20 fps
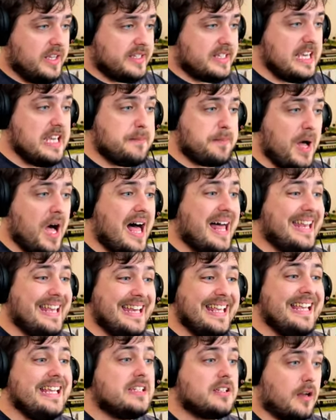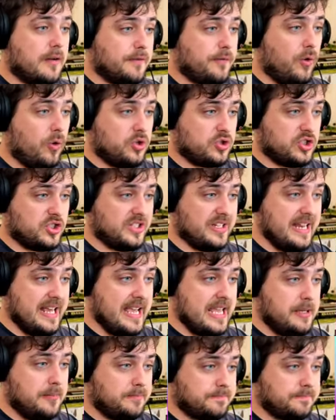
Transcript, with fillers: keep her lead, unfortunately.